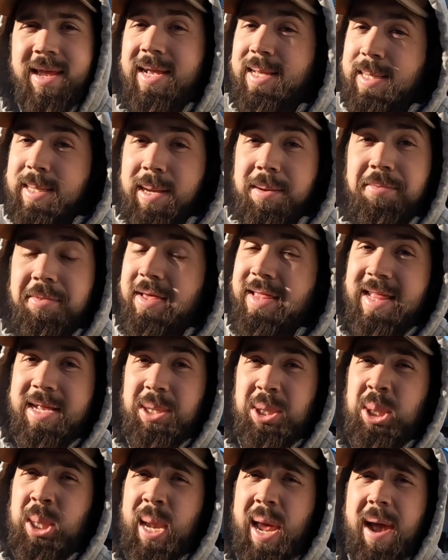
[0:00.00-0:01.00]
something that
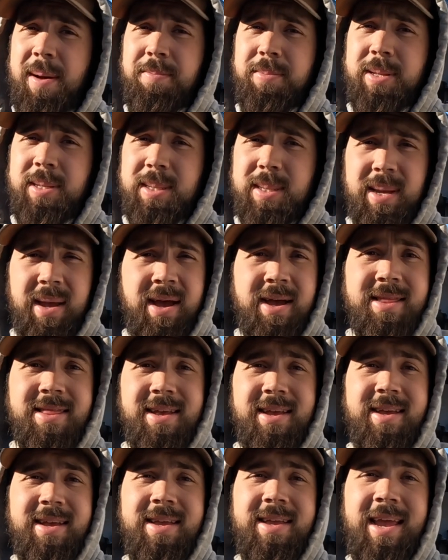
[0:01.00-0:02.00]
just happens.
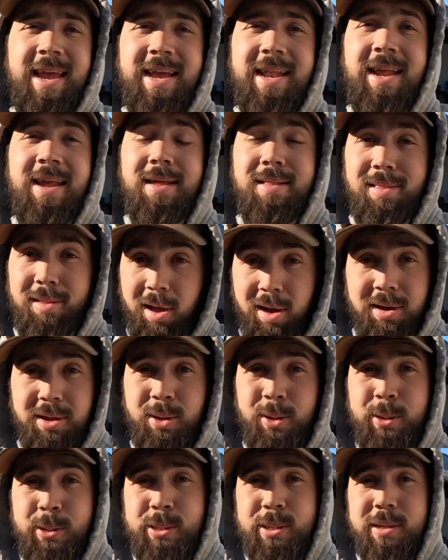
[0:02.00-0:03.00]
They get a lot of
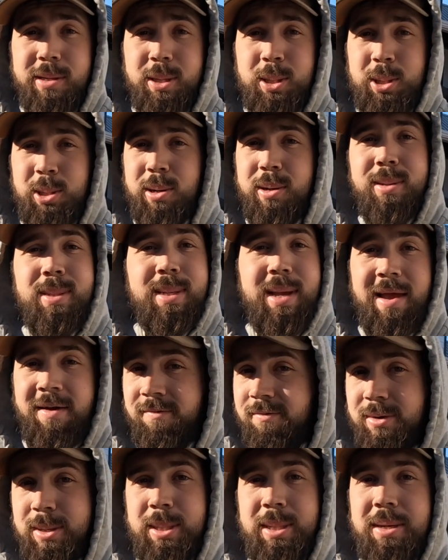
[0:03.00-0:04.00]
use on these trucks.
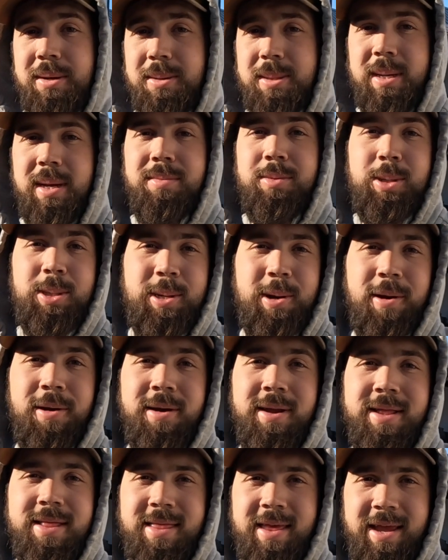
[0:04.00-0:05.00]
Every single time you
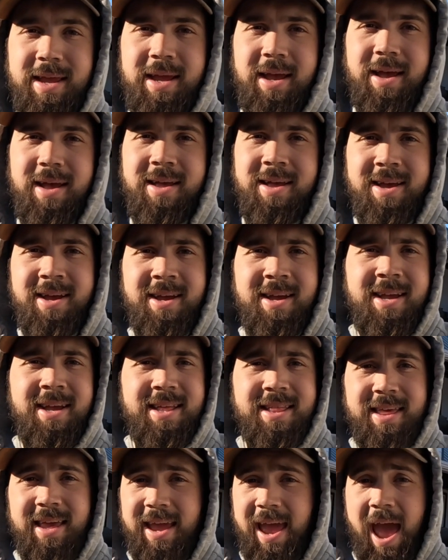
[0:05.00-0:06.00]
start it,
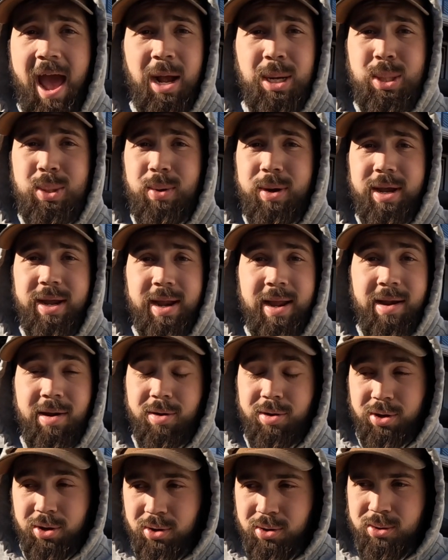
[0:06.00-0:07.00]
they actuate and
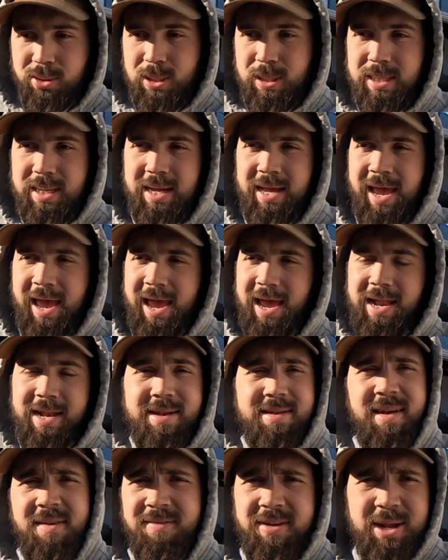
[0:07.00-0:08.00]
are used,
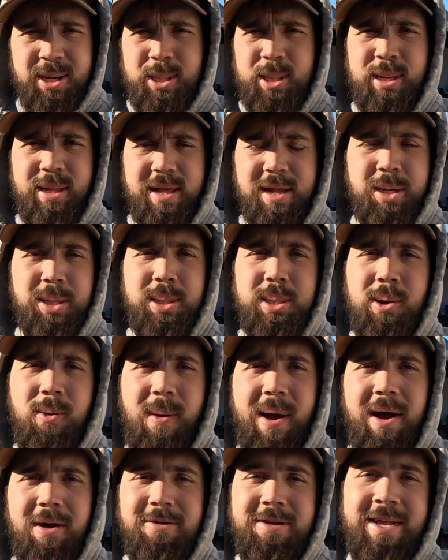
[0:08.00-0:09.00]
and eventually they just go
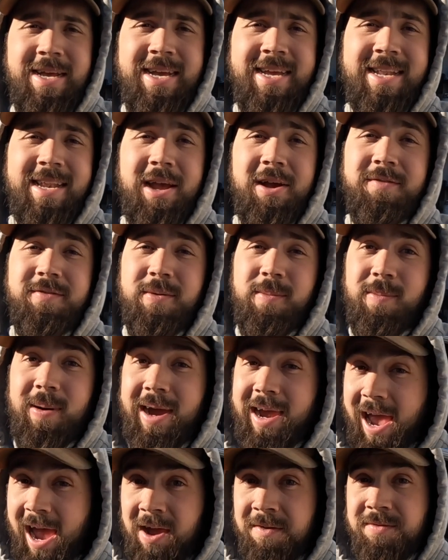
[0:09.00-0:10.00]
out. Now, if you
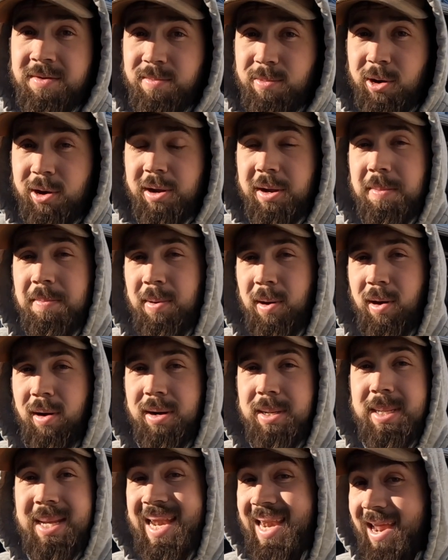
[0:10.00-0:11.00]
buy aftermarket
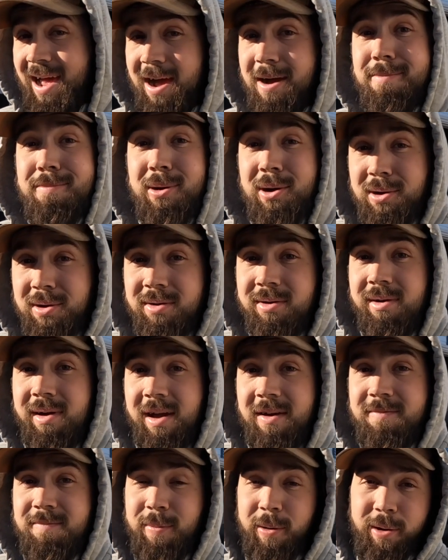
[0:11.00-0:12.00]
parts and not
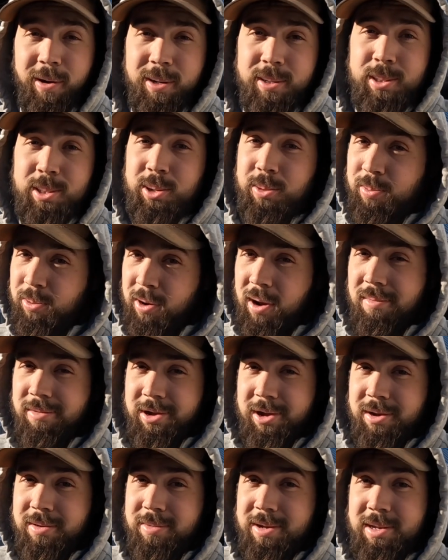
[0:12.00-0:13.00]
motorcraft parts, you're probably
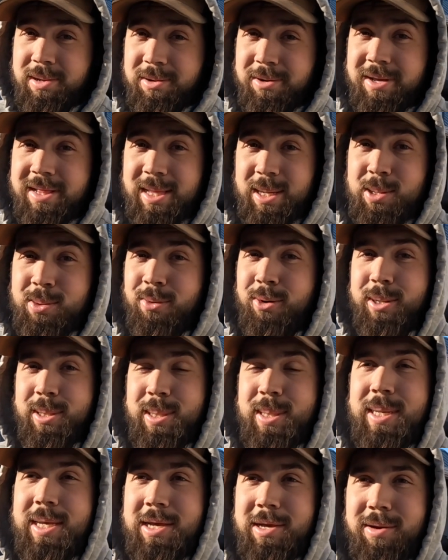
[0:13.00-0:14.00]
going to be doing this
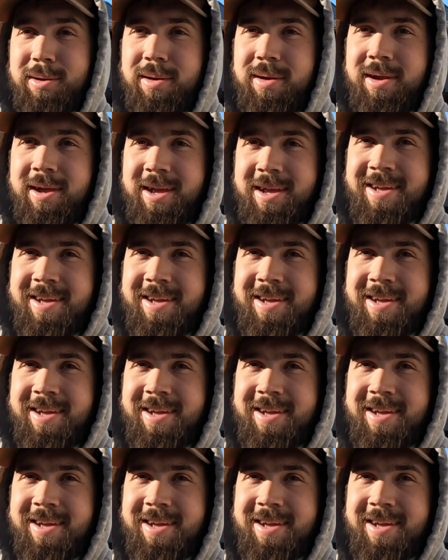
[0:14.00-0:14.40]
once a year.